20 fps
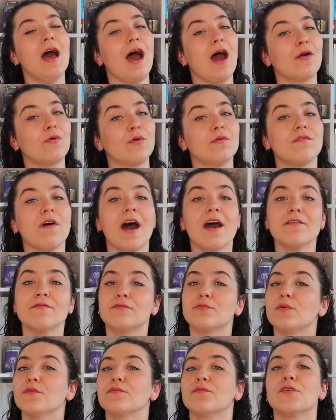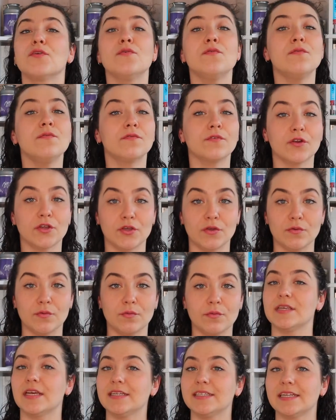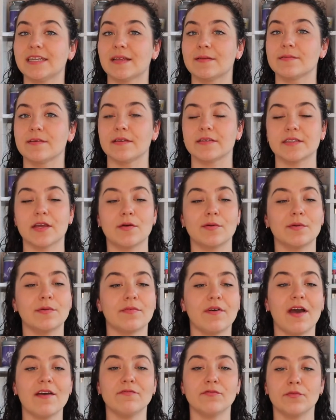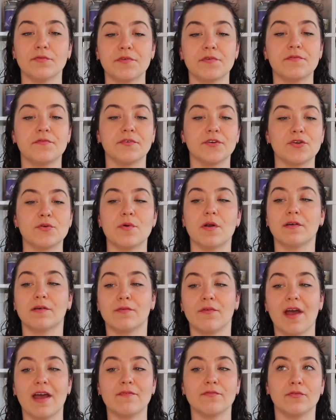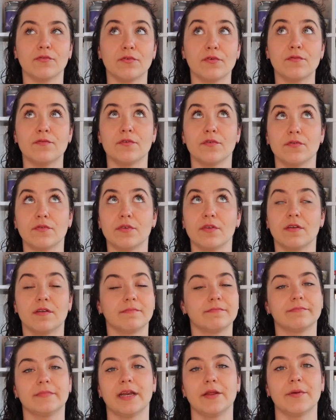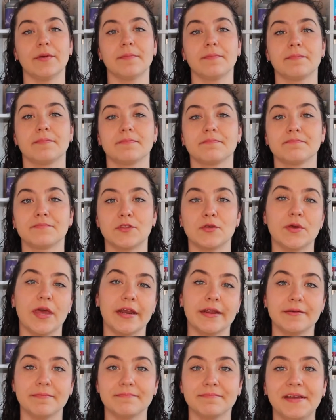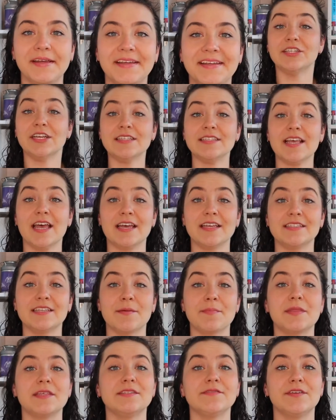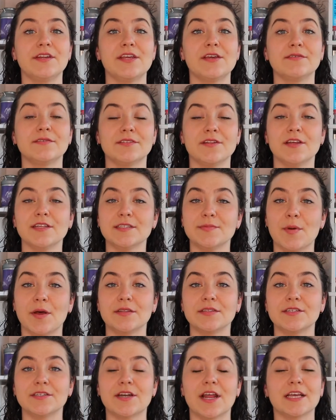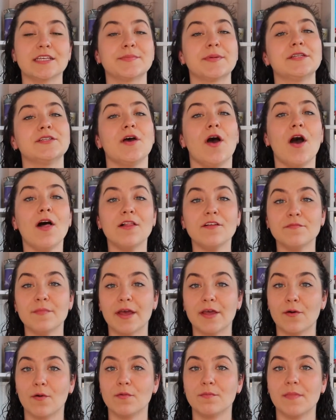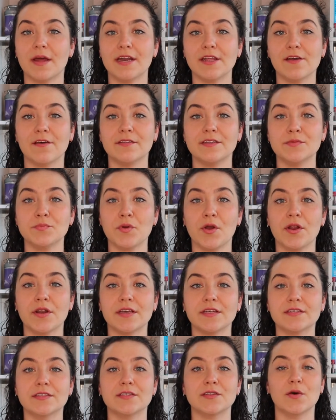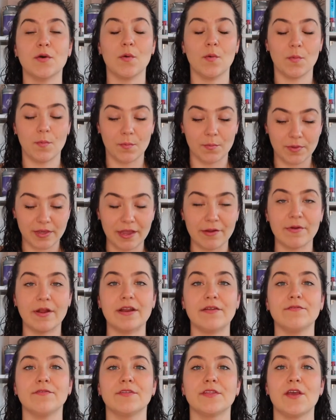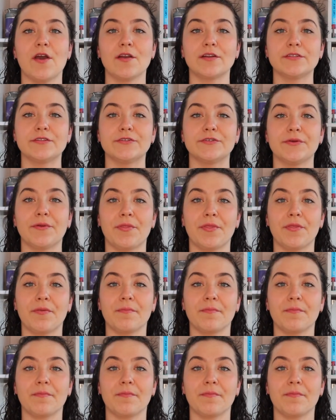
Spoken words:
A Revive review for you. Say it 10 times fast. A Revive review for you. A Revive review for you. Anyway, you get it. Just a heads up, this video is not sponsored. I spent all of my own money on these products, so get ready for the honest truth.